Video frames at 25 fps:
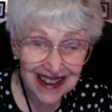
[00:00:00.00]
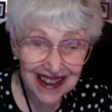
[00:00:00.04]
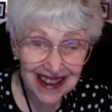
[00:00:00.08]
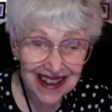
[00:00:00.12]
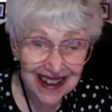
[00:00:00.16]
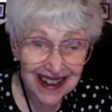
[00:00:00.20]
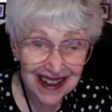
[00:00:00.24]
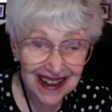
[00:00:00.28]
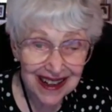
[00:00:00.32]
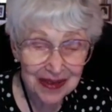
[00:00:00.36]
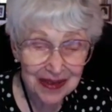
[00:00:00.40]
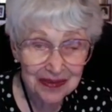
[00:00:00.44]

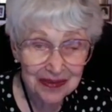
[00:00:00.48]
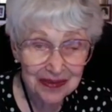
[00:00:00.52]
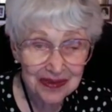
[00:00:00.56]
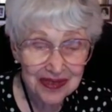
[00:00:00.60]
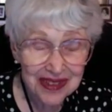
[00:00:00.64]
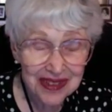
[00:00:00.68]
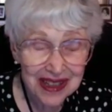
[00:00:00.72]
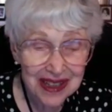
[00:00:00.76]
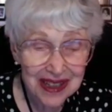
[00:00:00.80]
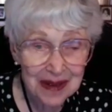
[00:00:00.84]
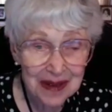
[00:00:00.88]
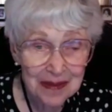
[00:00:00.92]

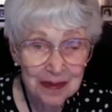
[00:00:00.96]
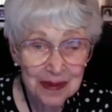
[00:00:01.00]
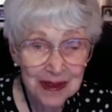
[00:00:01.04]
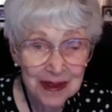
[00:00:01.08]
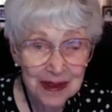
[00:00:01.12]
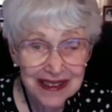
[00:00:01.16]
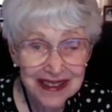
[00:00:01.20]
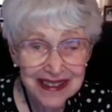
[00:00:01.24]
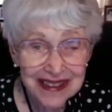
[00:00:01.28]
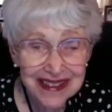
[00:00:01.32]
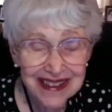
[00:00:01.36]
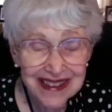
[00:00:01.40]

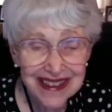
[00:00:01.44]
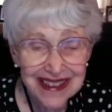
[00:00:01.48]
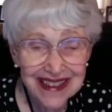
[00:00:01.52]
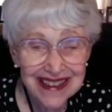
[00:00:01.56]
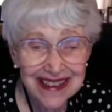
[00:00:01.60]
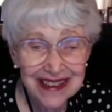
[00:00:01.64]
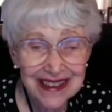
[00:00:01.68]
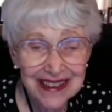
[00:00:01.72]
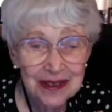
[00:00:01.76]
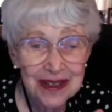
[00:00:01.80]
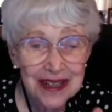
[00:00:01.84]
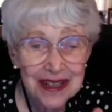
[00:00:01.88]
But
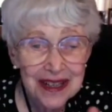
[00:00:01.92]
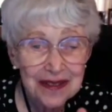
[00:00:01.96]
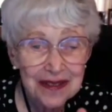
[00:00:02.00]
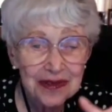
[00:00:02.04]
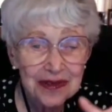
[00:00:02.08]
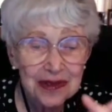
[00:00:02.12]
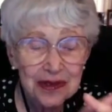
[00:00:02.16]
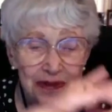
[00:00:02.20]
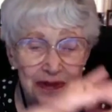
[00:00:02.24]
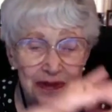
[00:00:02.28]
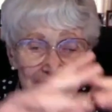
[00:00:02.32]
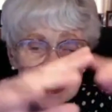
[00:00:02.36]
you have
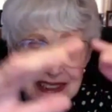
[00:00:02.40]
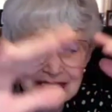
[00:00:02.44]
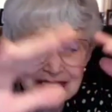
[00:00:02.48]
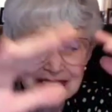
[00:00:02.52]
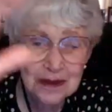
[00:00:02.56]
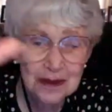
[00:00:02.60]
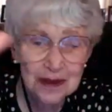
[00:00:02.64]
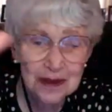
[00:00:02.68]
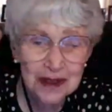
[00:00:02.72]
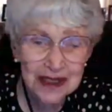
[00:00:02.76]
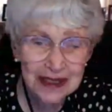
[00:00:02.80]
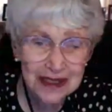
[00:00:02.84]
to really
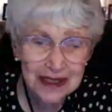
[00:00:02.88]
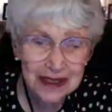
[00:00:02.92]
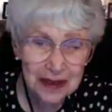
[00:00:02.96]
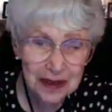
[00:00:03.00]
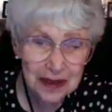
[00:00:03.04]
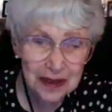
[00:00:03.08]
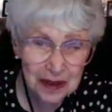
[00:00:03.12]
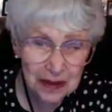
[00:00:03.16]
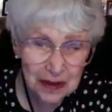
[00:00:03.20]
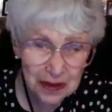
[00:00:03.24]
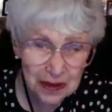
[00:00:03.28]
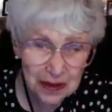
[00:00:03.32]
look at the
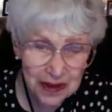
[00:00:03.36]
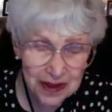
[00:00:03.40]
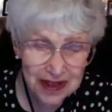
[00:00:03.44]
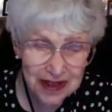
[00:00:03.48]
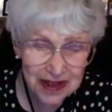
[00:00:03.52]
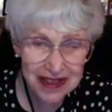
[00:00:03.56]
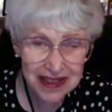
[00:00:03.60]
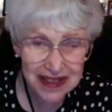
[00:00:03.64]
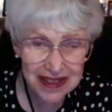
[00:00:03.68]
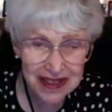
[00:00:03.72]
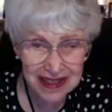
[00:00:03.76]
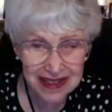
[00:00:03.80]
whole
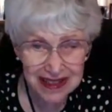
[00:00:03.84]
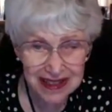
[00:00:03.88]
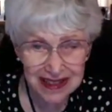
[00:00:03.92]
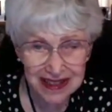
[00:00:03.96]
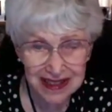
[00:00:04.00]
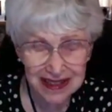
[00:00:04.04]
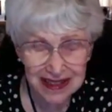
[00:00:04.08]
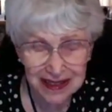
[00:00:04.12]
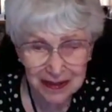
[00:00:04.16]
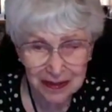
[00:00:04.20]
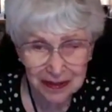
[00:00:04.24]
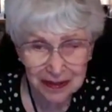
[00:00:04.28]

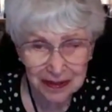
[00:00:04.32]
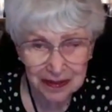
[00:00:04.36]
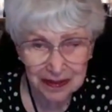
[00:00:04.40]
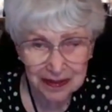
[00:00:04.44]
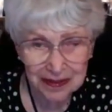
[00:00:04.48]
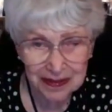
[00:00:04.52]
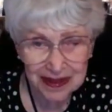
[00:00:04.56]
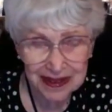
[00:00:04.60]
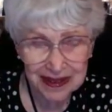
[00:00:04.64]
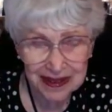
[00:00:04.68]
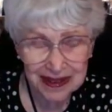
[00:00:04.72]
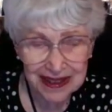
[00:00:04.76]
system.
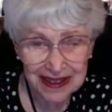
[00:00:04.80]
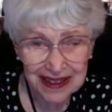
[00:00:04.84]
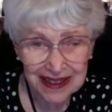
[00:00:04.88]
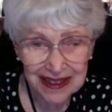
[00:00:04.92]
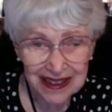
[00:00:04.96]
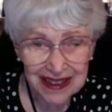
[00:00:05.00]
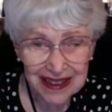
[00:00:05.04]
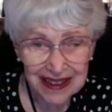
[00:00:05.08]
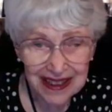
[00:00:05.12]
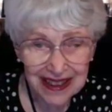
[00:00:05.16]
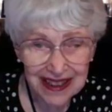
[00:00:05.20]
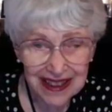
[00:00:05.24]

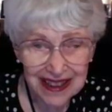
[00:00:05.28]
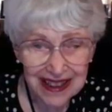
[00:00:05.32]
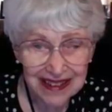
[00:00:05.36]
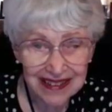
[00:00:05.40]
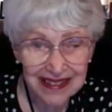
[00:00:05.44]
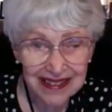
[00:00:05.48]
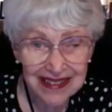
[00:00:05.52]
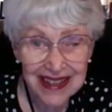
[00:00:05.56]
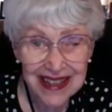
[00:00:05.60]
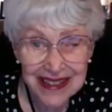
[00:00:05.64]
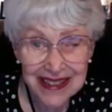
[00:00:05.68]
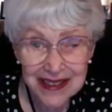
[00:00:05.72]

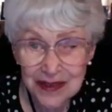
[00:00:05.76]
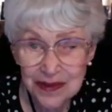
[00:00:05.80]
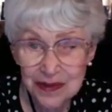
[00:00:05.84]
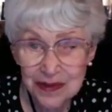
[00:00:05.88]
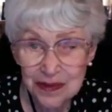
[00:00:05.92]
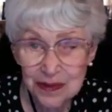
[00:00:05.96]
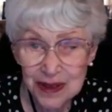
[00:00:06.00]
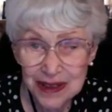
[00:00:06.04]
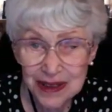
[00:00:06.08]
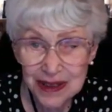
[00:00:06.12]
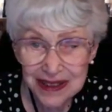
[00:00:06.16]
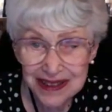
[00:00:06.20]
And that's
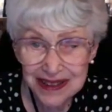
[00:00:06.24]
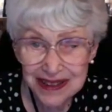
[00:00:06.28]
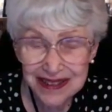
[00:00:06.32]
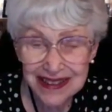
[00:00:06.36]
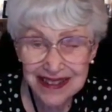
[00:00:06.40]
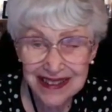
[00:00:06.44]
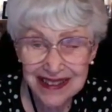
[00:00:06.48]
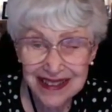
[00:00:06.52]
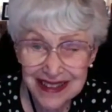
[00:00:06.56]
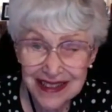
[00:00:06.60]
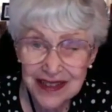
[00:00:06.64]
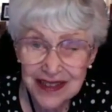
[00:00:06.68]
what
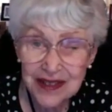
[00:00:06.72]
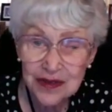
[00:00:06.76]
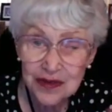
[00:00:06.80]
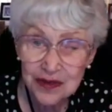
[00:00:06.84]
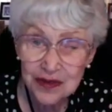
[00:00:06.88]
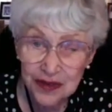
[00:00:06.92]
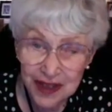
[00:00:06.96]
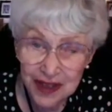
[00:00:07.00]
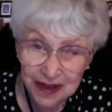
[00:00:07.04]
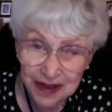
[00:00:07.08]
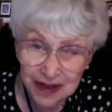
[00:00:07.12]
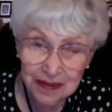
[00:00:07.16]
this
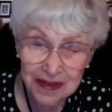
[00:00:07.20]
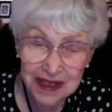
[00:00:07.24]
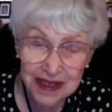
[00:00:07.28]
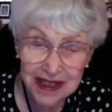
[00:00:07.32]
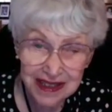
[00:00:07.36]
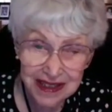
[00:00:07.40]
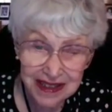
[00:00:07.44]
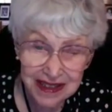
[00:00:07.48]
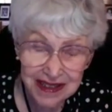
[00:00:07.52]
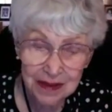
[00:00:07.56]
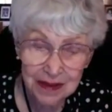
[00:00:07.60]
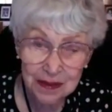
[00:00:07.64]
frame
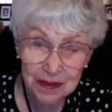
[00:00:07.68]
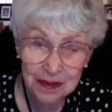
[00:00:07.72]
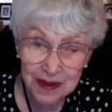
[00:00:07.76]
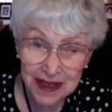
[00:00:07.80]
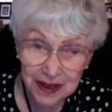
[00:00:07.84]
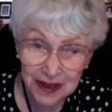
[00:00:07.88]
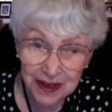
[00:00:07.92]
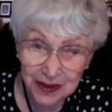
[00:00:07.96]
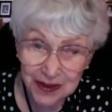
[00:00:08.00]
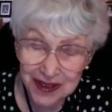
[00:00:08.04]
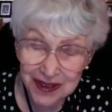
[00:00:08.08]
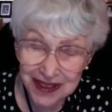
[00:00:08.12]
is
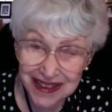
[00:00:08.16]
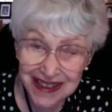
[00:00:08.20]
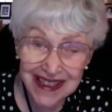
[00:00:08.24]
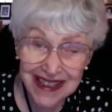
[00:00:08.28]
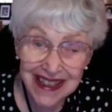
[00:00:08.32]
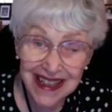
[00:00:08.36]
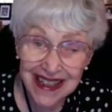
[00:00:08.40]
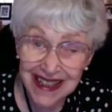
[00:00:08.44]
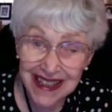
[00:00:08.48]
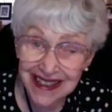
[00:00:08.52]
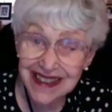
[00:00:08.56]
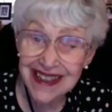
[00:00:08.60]
about.
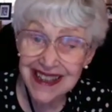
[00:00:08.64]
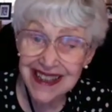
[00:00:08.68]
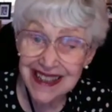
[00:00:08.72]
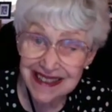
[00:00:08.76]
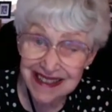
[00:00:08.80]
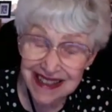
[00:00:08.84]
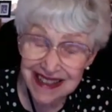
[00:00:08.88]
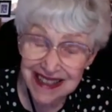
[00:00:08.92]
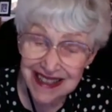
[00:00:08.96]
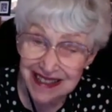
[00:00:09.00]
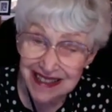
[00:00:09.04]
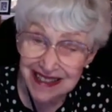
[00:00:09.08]
And
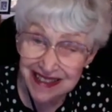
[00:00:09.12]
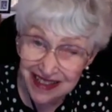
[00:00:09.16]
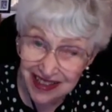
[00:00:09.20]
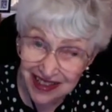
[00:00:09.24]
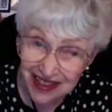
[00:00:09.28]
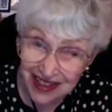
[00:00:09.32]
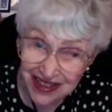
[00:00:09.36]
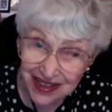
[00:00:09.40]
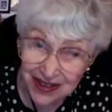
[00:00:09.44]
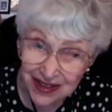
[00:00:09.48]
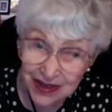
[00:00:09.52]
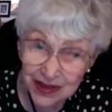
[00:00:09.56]
as I
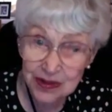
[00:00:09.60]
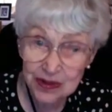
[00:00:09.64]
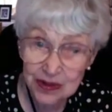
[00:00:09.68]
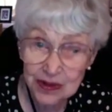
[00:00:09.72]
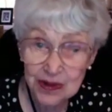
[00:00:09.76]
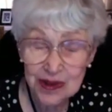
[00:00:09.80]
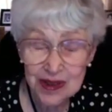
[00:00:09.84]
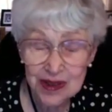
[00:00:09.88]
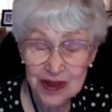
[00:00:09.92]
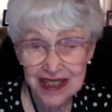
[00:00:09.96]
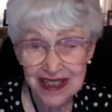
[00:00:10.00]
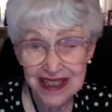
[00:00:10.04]
started to
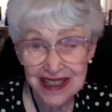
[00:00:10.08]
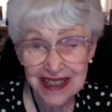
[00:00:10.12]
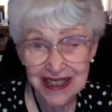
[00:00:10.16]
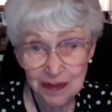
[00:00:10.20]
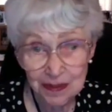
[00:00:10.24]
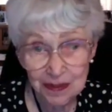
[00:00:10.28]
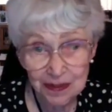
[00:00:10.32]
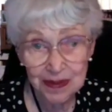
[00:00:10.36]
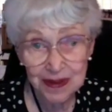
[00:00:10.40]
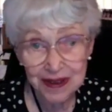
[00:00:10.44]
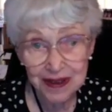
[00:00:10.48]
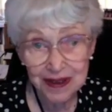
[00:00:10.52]
say,
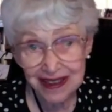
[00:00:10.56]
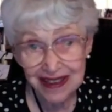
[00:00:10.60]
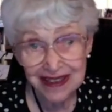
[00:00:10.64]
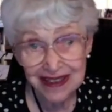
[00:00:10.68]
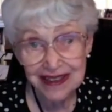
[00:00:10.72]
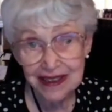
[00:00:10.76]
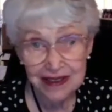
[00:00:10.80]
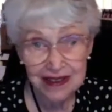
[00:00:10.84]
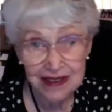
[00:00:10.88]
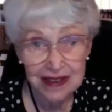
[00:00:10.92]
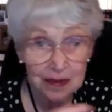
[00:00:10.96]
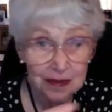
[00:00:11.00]
but I
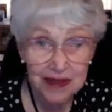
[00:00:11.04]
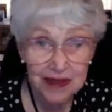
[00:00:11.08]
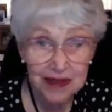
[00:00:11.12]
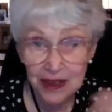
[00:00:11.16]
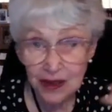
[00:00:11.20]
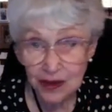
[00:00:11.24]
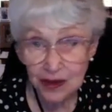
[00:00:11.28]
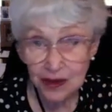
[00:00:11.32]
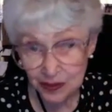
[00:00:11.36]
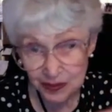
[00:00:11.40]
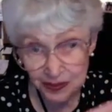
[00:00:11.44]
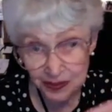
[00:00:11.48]

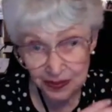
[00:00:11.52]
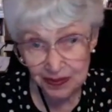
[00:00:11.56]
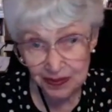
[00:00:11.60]
somehow,